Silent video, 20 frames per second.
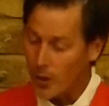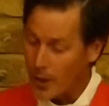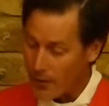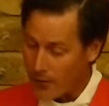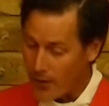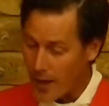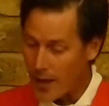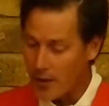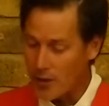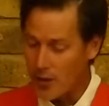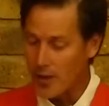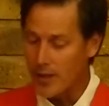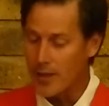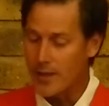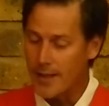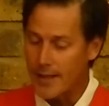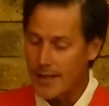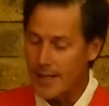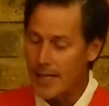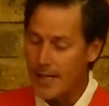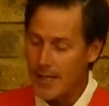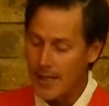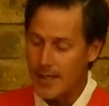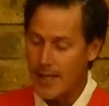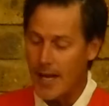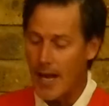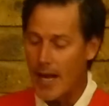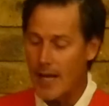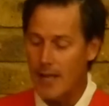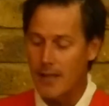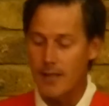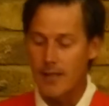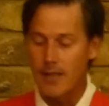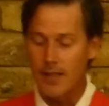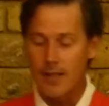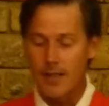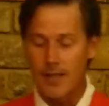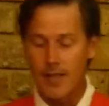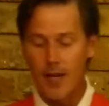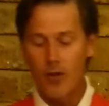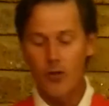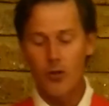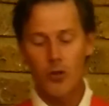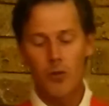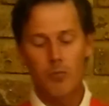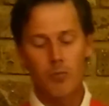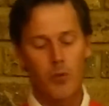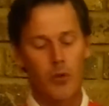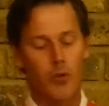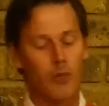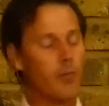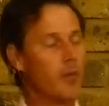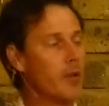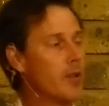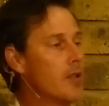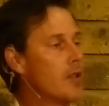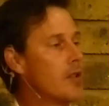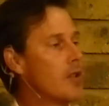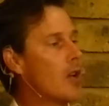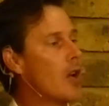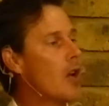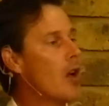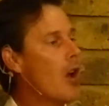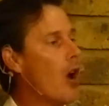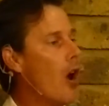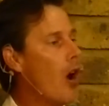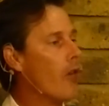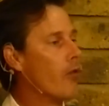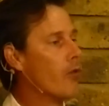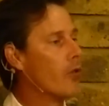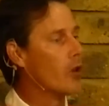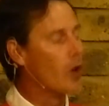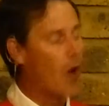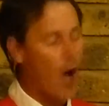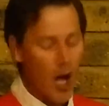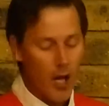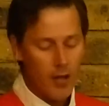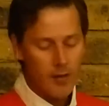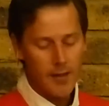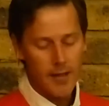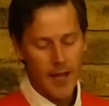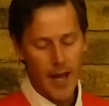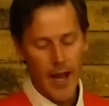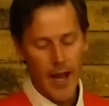the evangelist, sees as the central movements of God's